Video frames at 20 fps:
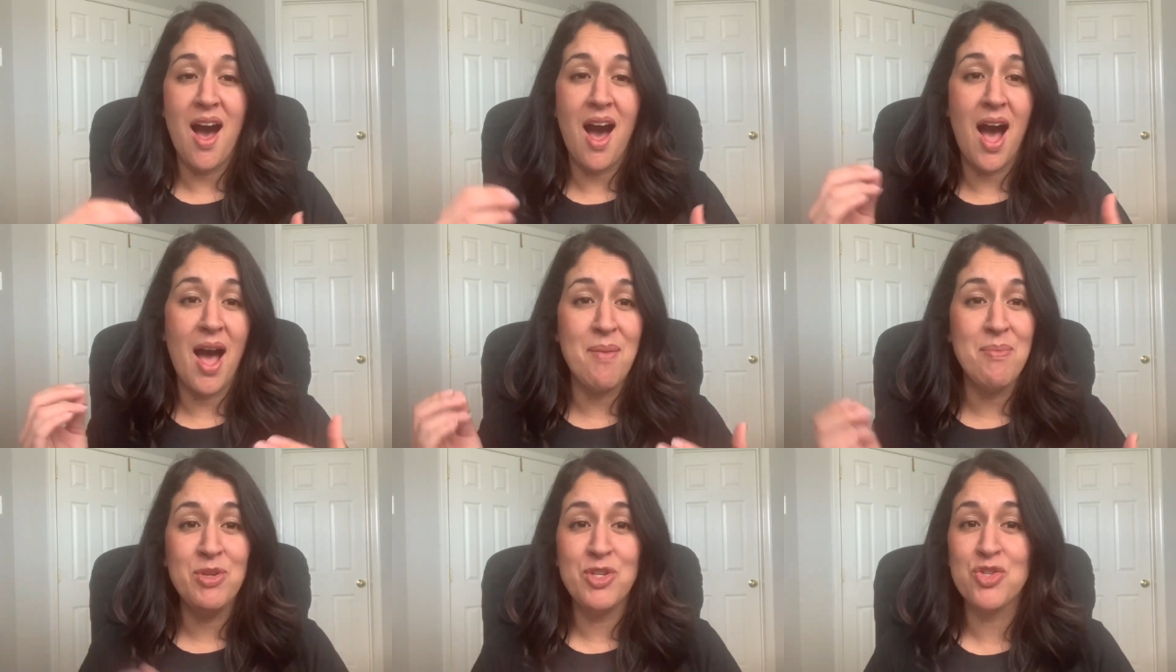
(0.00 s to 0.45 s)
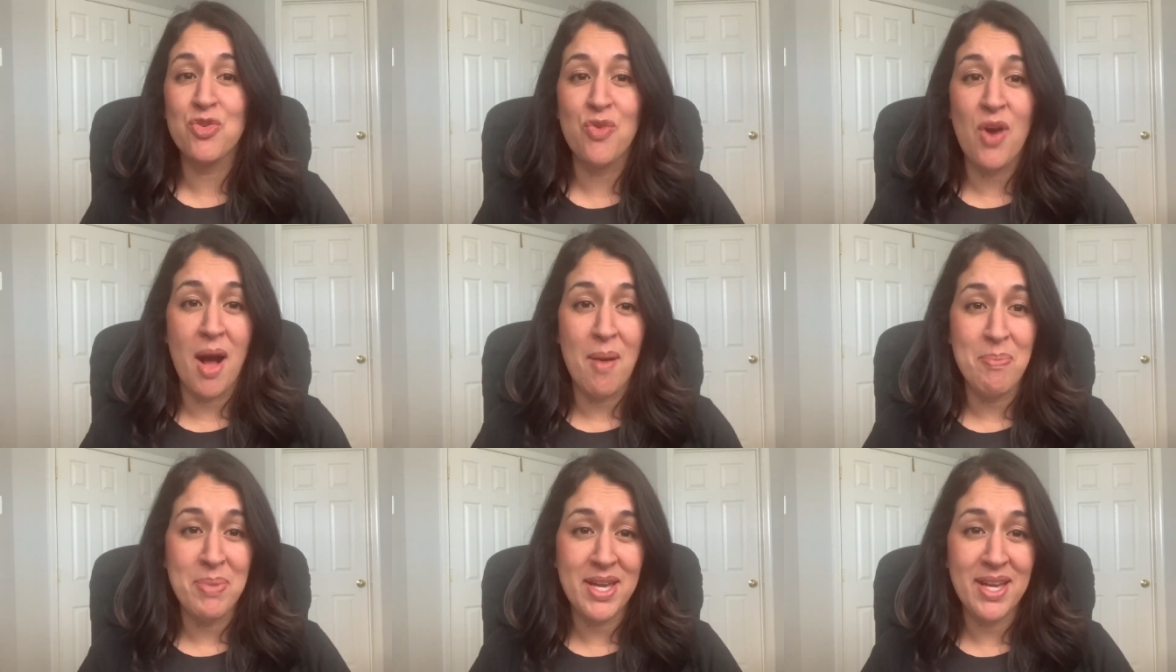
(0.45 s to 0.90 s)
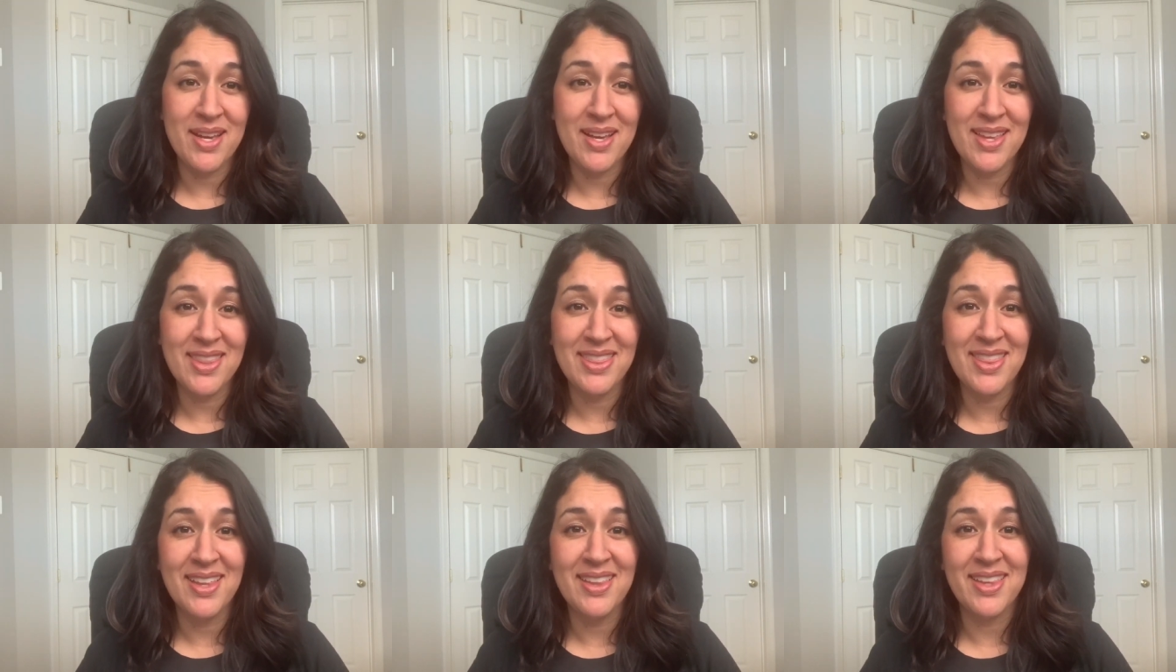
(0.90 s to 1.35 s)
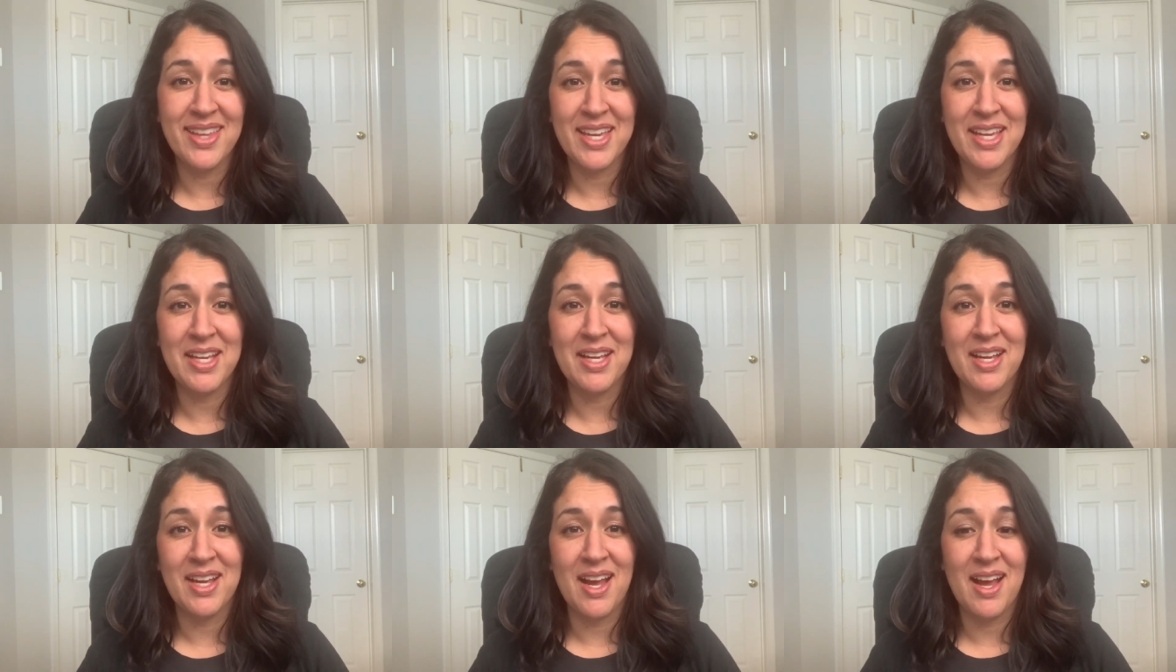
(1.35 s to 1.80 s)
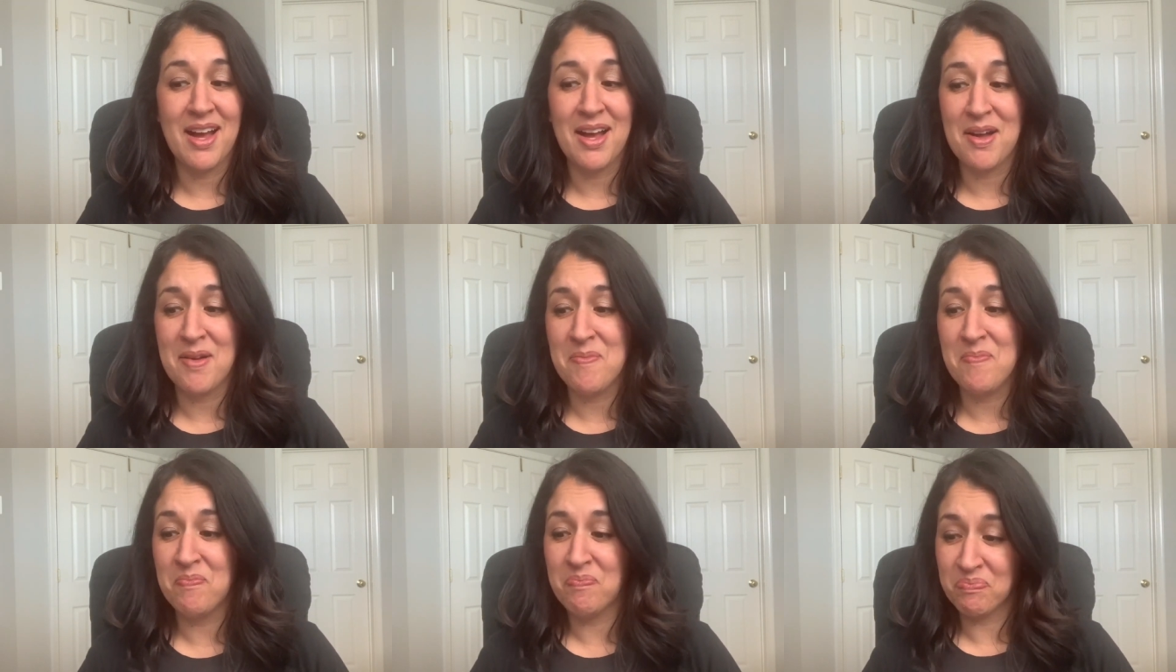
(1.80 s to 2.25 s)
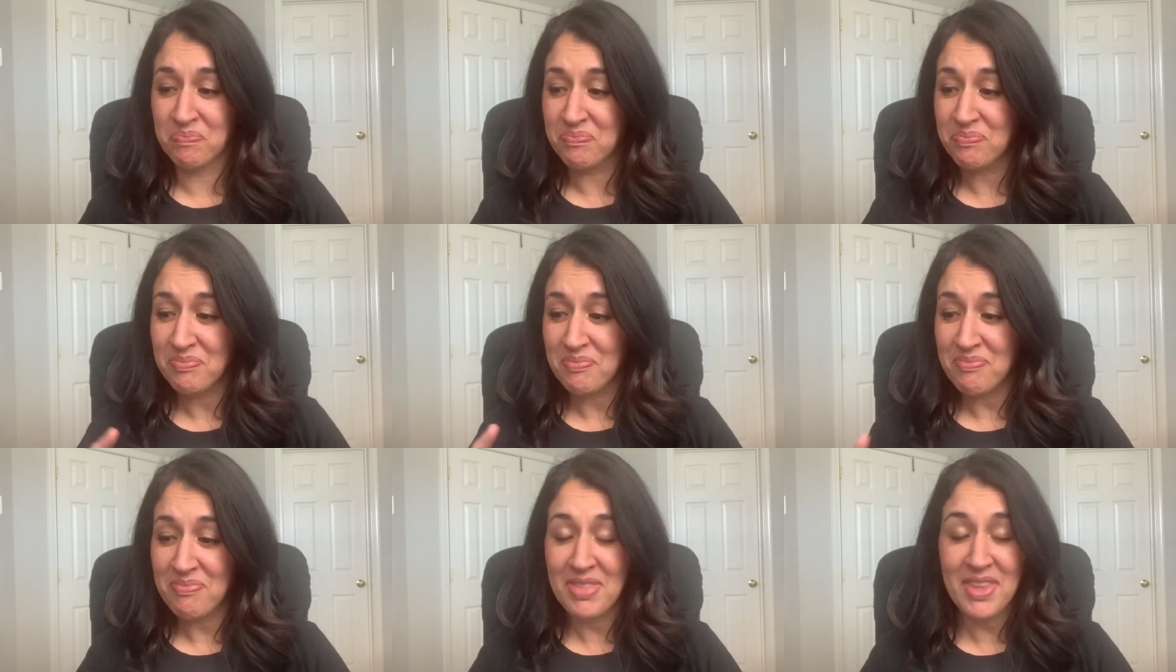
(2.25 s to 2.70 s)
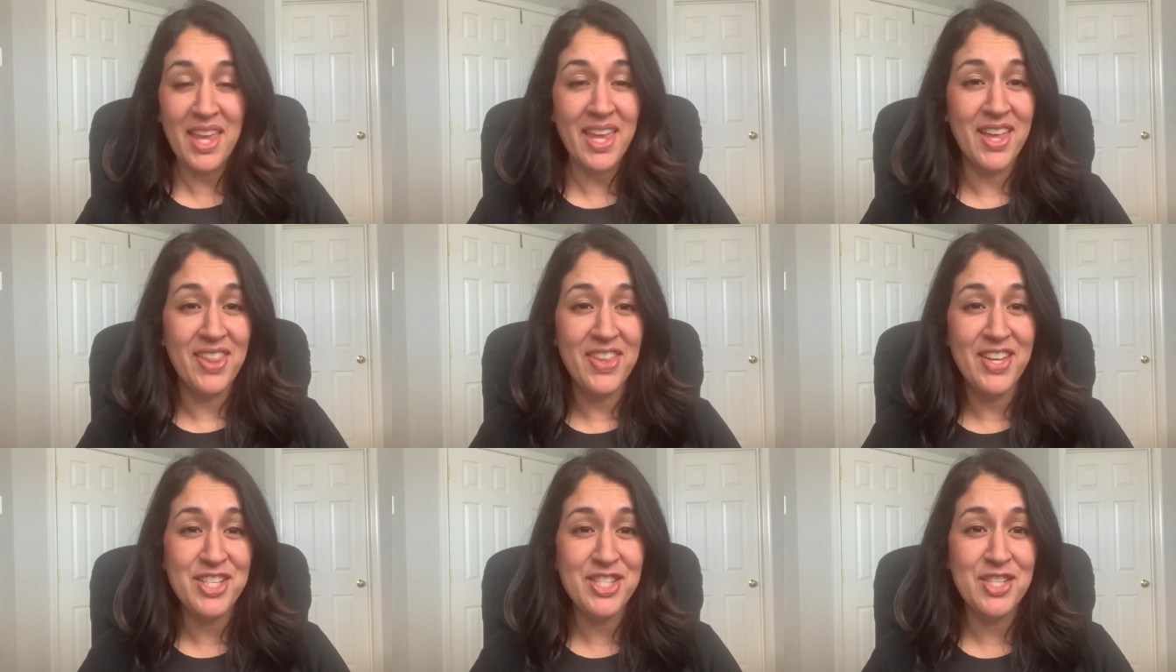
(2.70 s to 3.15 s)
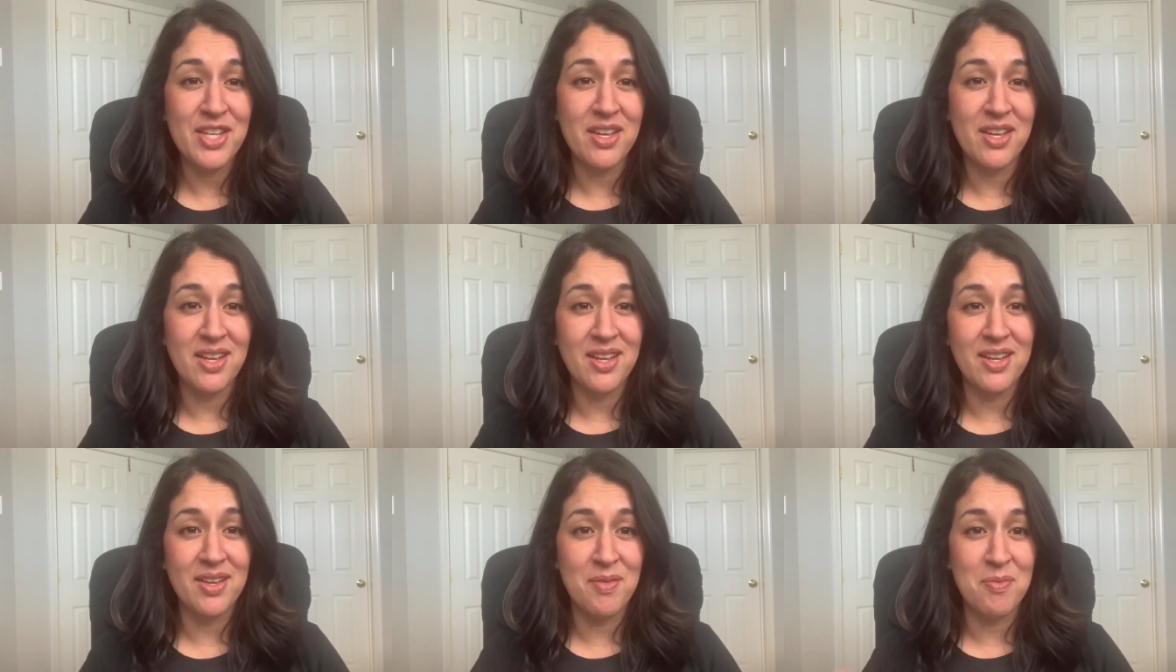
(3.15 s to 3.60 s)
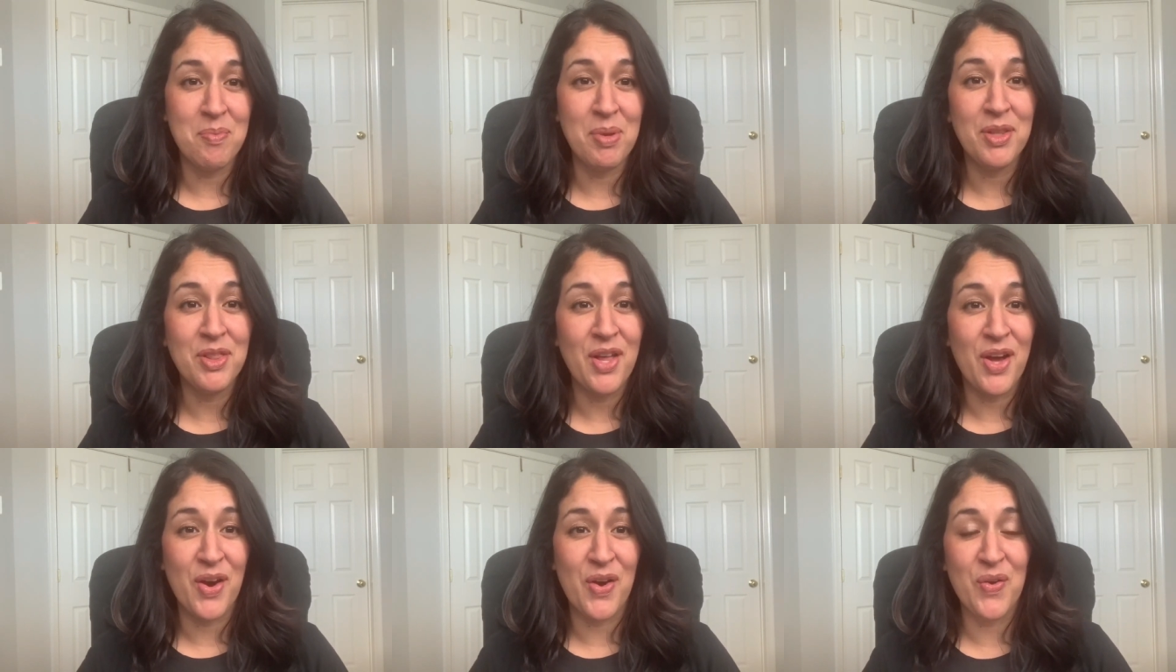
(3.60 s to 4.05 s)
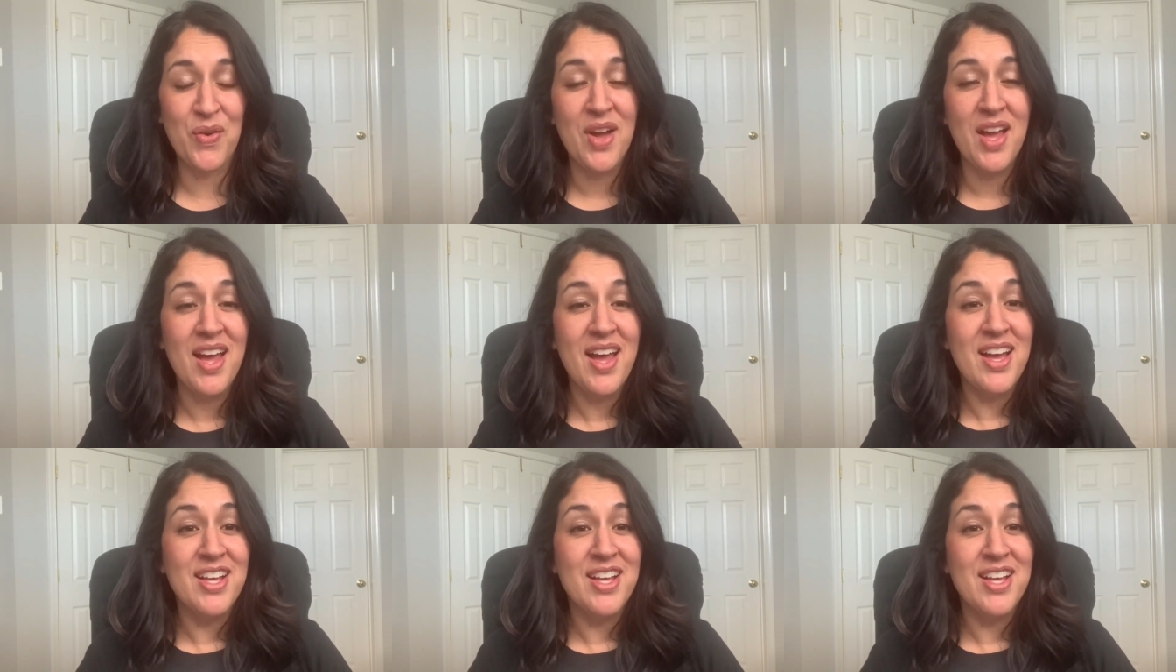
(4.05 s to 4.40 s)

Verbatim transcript: I'm dropping the link um, and this uh, below.